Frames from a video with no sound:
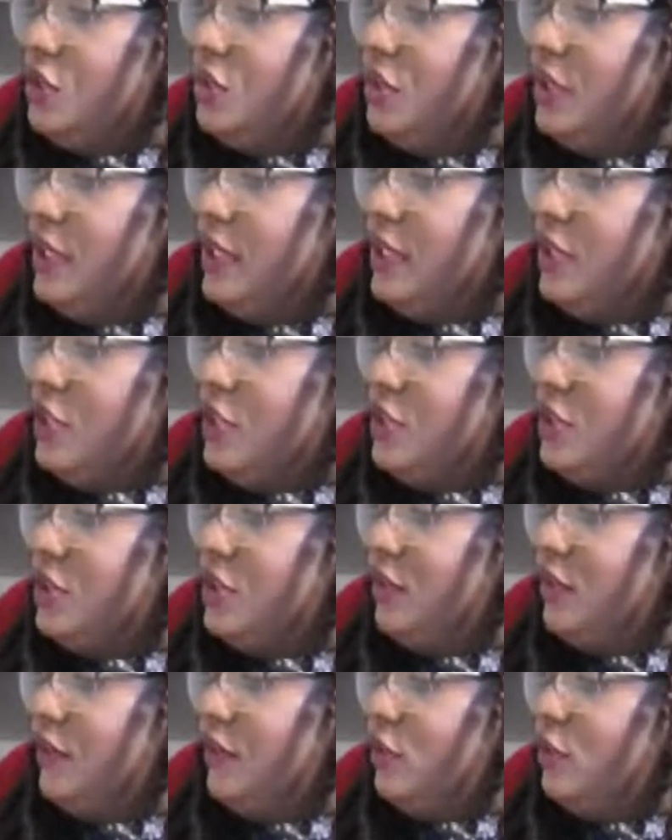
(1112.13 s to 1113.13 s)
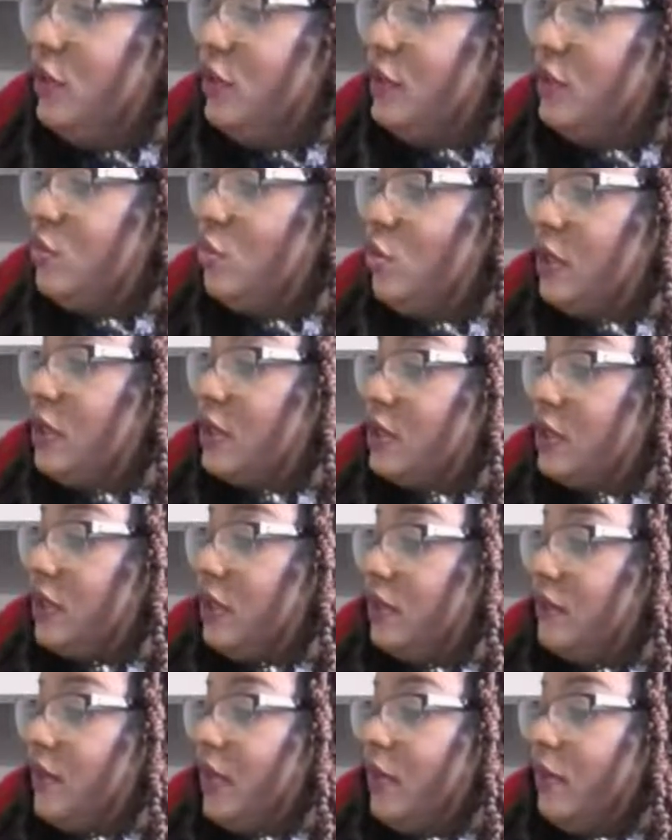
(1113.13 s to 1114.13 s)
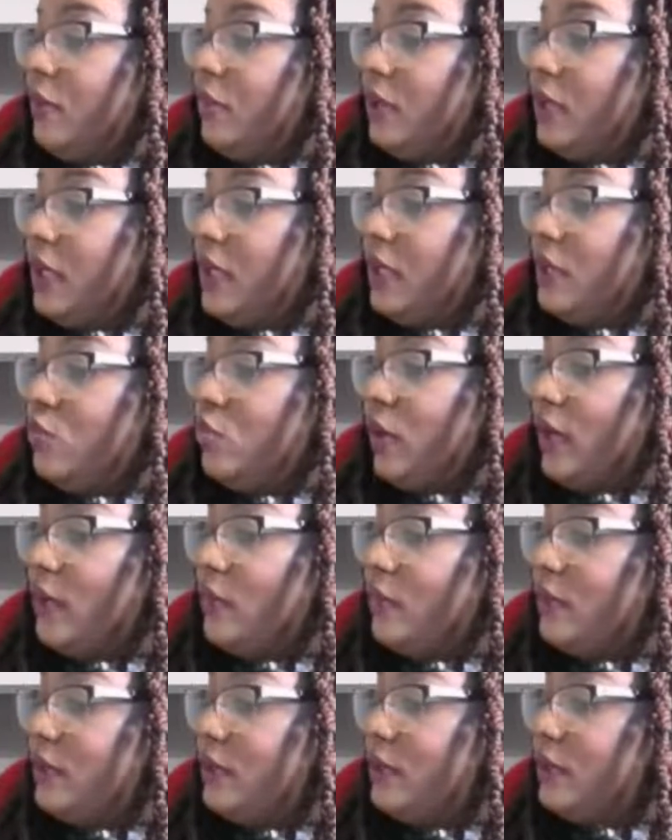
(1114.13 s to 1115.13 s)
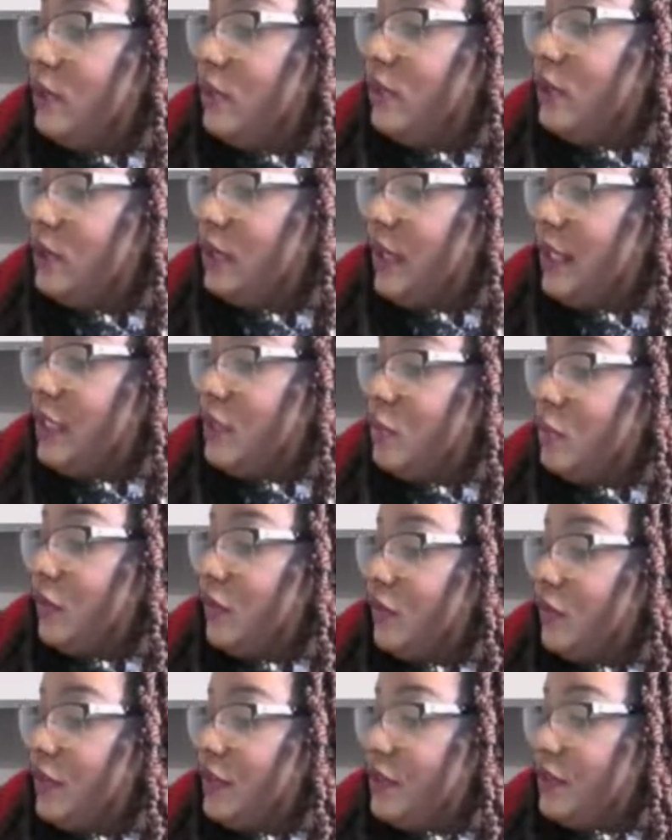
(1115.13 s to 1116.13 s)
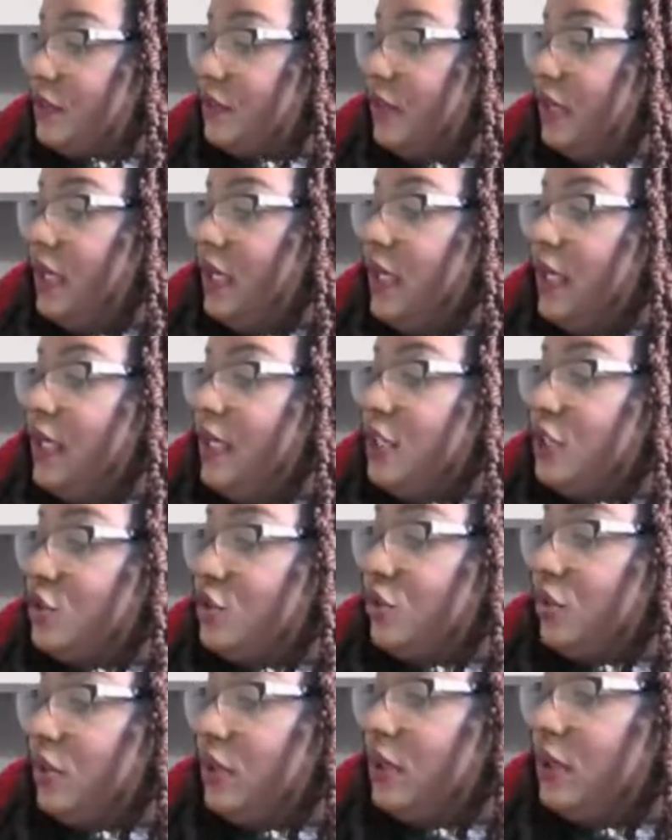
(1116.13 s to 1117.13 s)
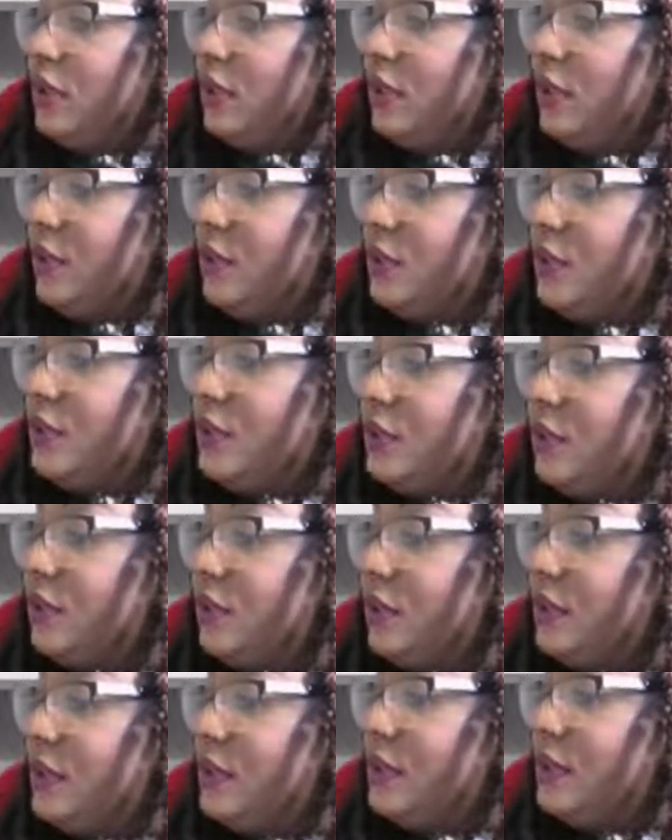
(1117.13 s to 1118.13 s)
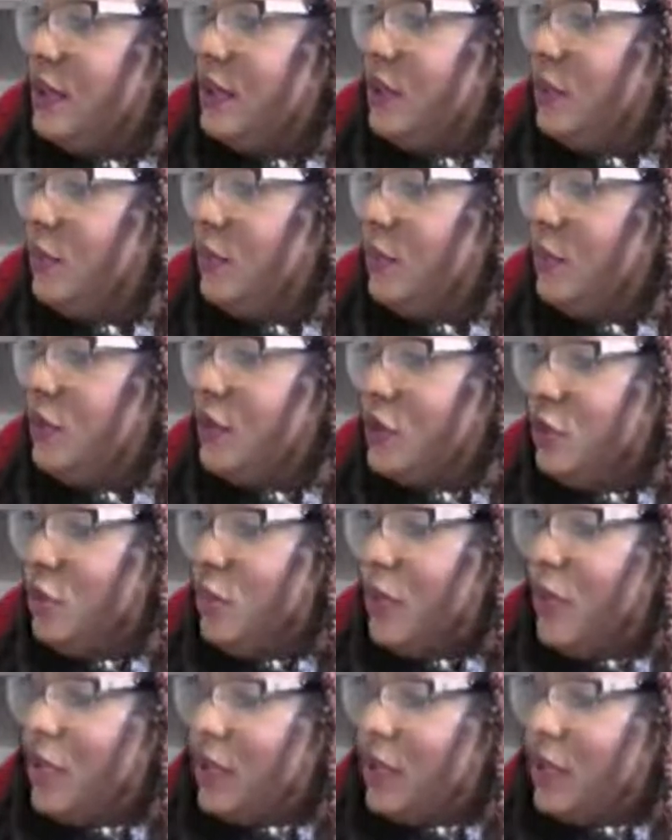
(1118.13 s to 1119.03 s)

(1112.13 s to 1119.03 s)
drew the attention of Louis Warsaw, a blind white political science professor. He strongly encouraged Shirley to pursue